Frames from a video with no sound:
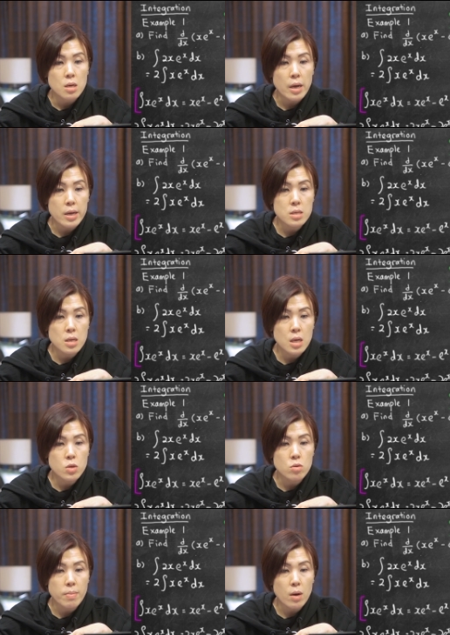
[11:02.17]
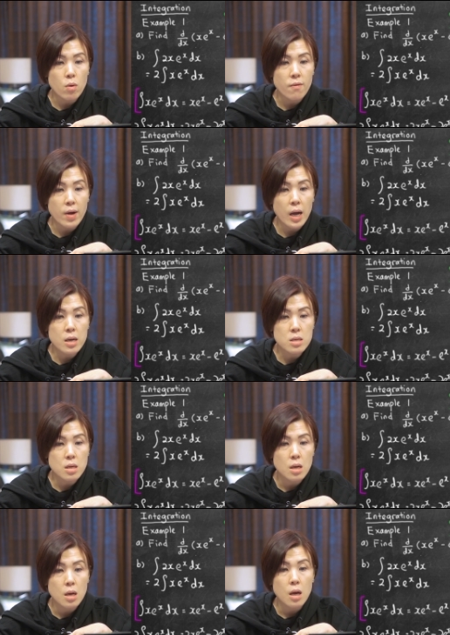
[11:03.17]
x e to the power of x,
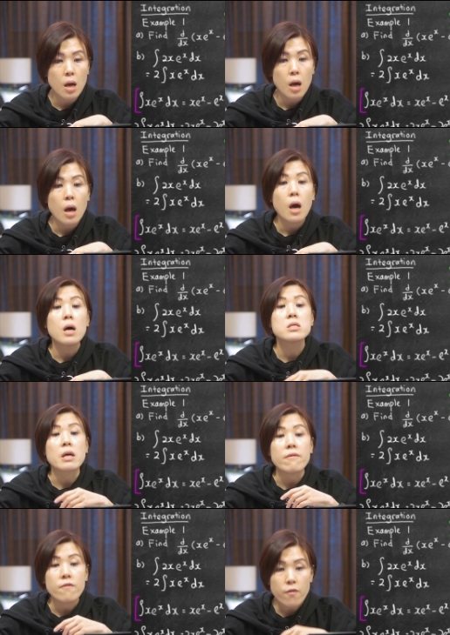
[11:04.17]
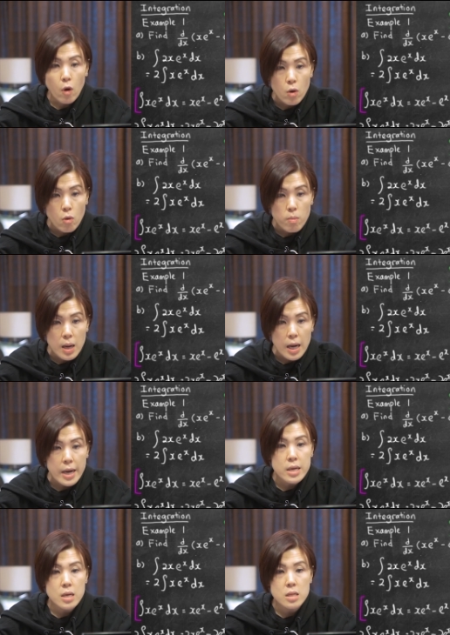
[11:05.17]
then followed
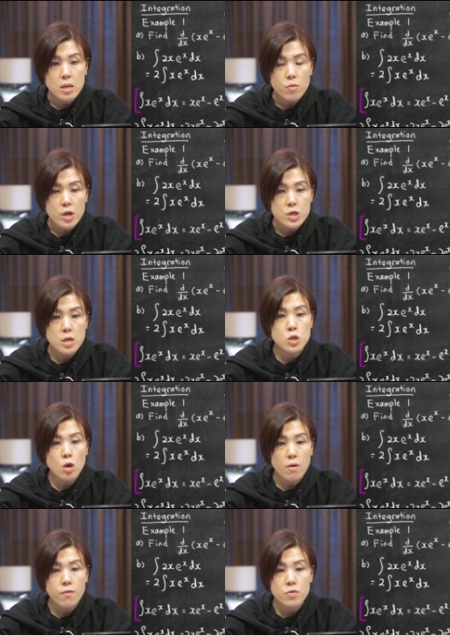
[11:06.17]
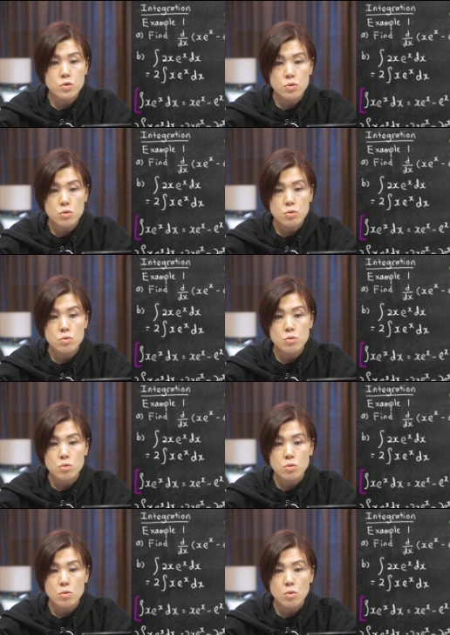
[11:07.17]
by integrations of 2
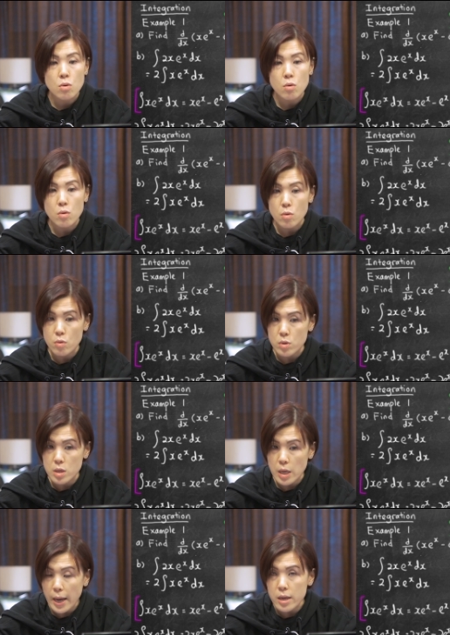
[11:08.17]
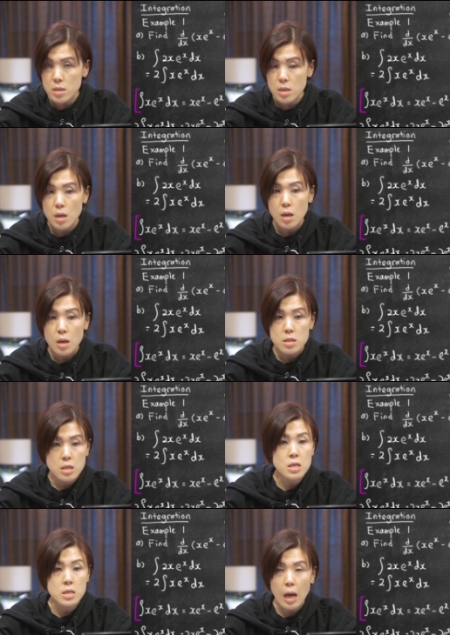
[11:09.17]
dx.
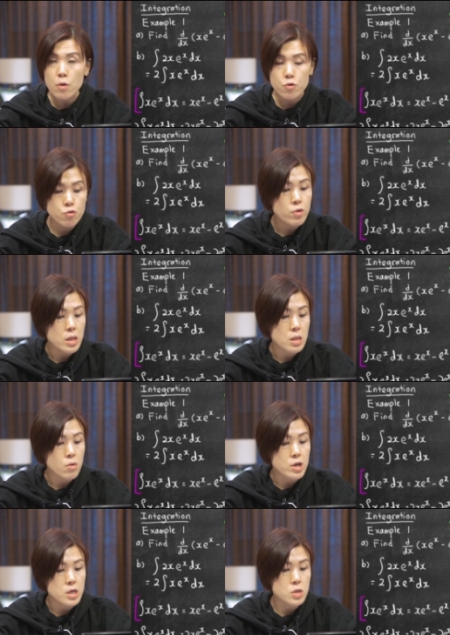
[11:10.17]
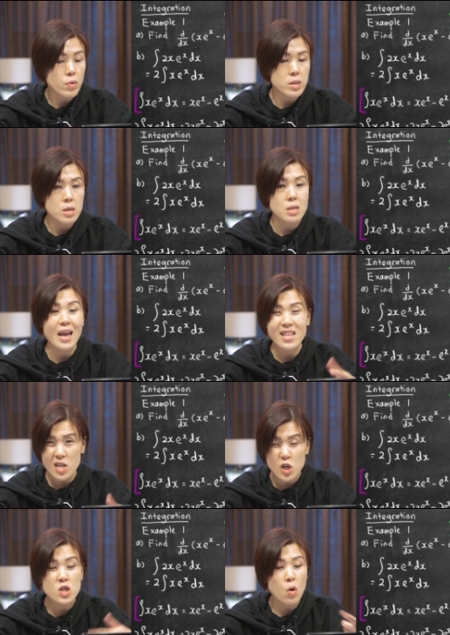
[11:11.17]
This is how you do integrations when there's
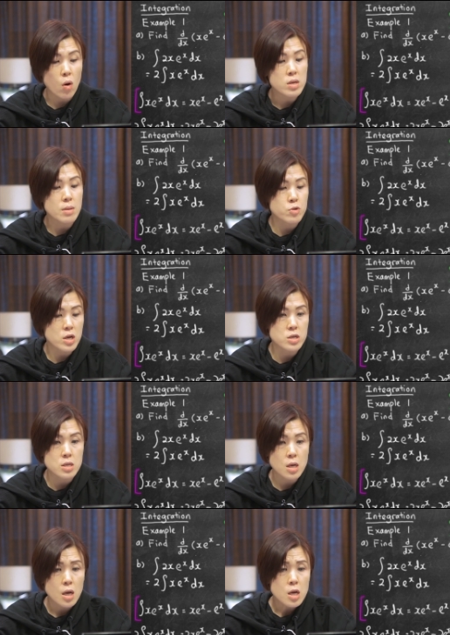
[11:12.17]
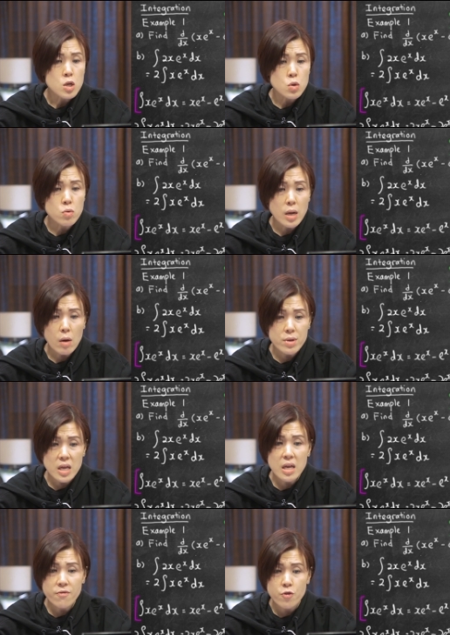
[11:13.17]
addition or subtractions. So now
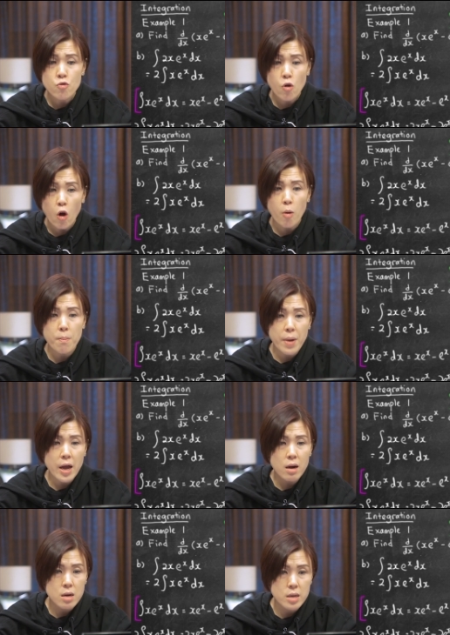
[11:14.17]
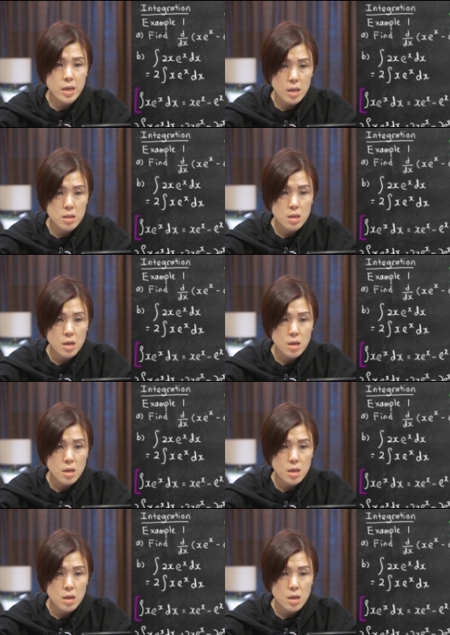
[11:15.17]
if you compare again,